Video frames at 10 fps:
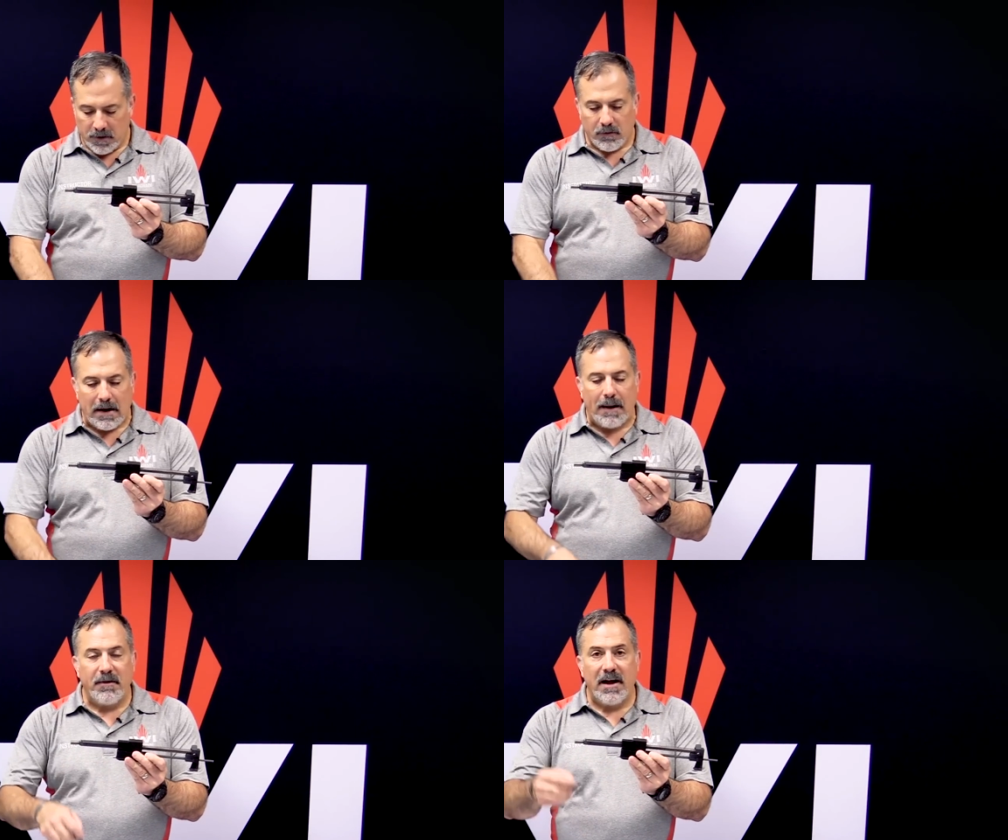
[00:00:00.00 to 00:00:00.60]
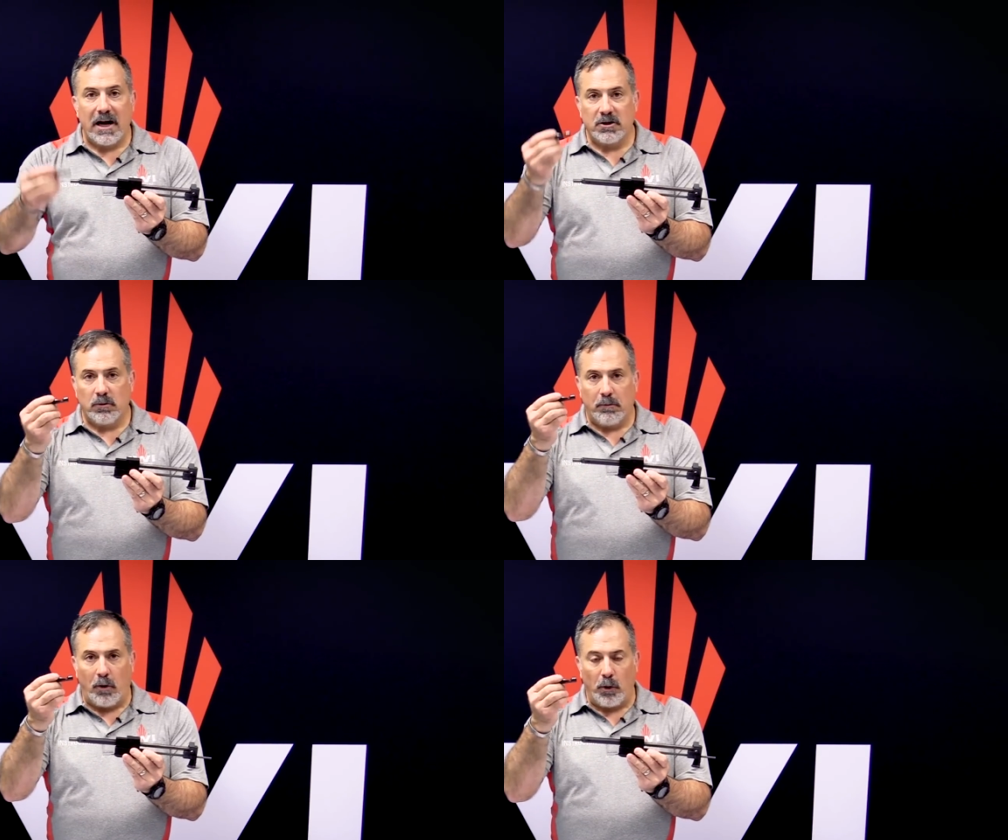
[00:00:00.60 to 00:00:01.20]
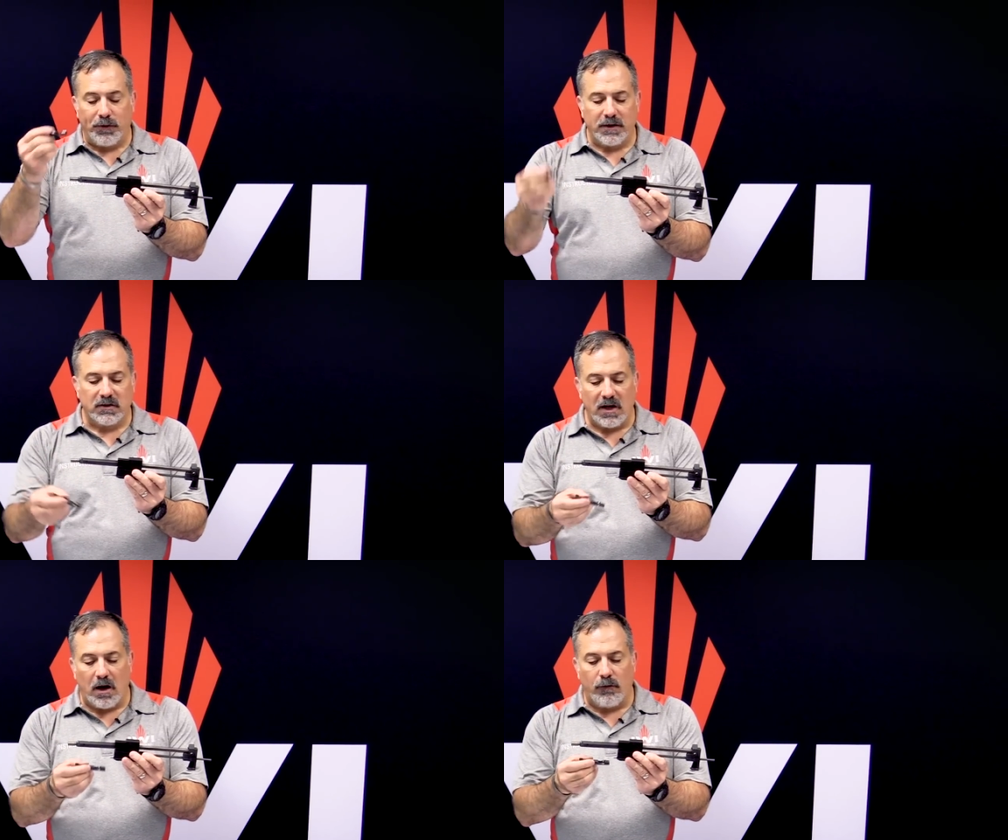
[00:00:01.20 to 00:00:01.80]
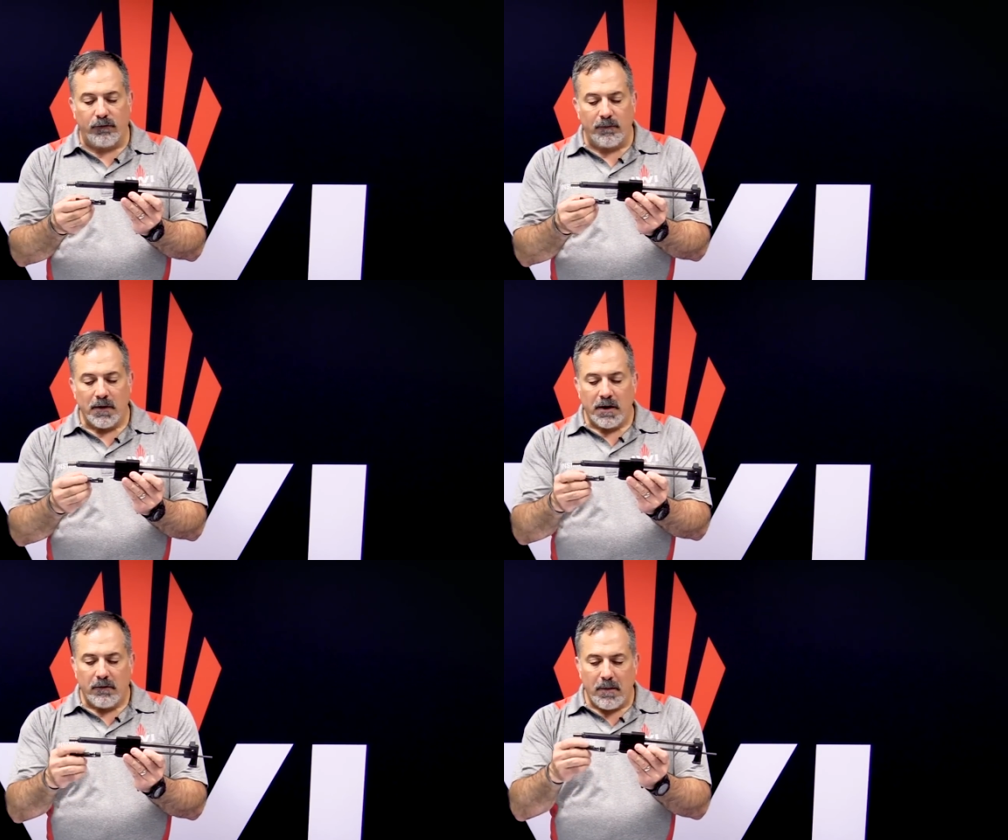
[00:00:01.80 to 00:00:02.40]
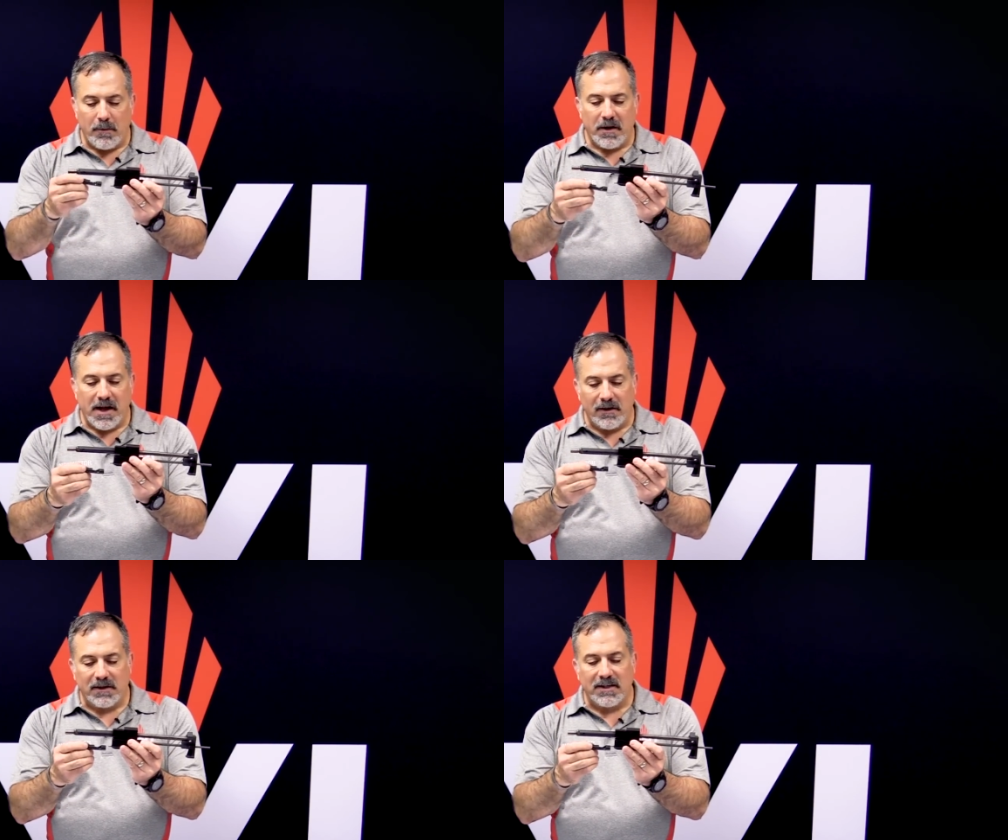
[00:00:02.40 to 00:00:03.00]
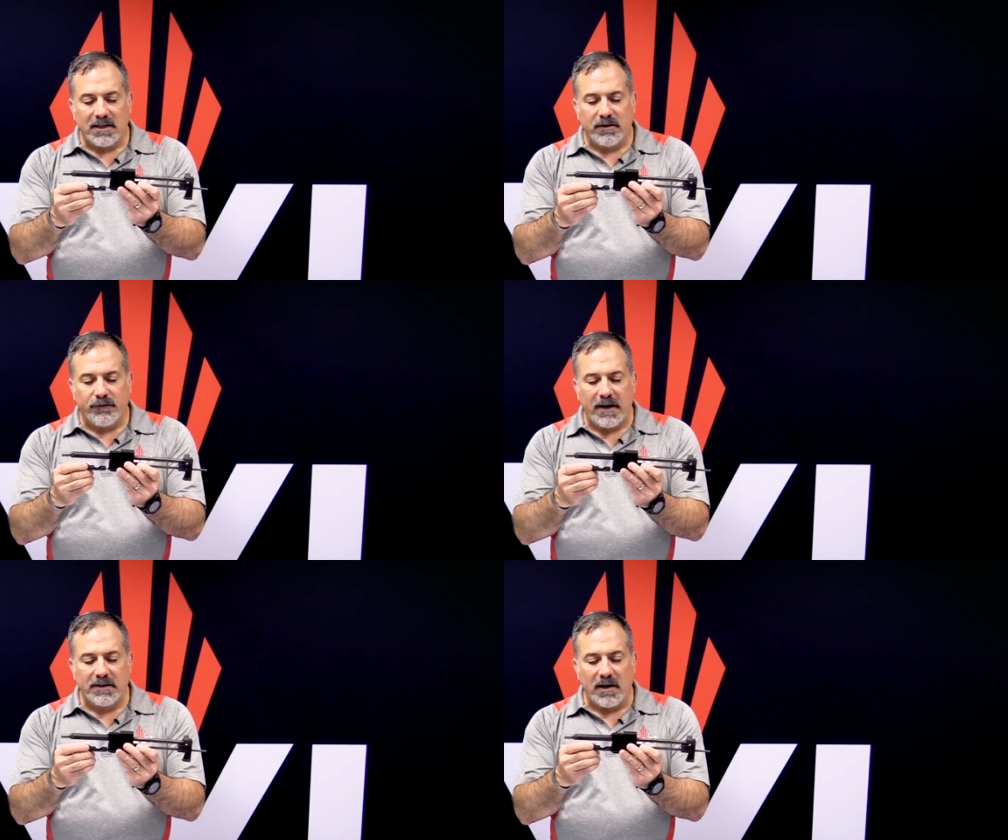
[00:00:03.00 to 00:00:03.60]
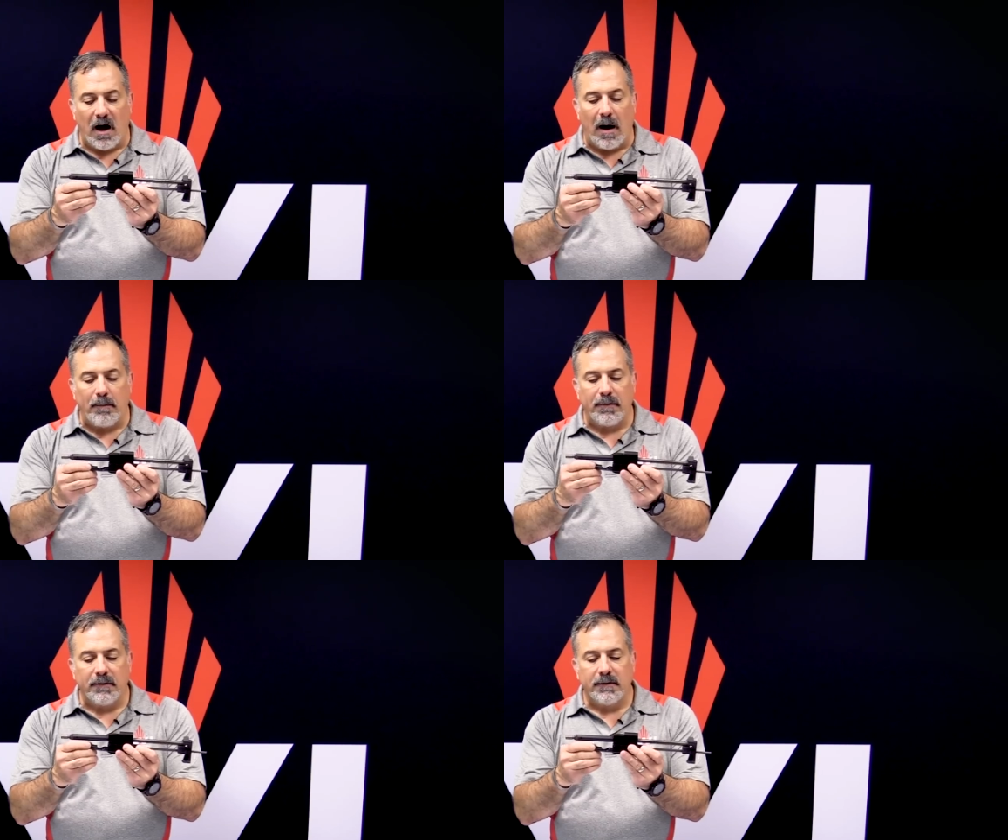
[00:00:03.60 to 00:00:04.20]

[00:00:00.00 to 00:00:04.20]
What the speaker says: Grab the actual bolt itself. Remember, the helix has to face up.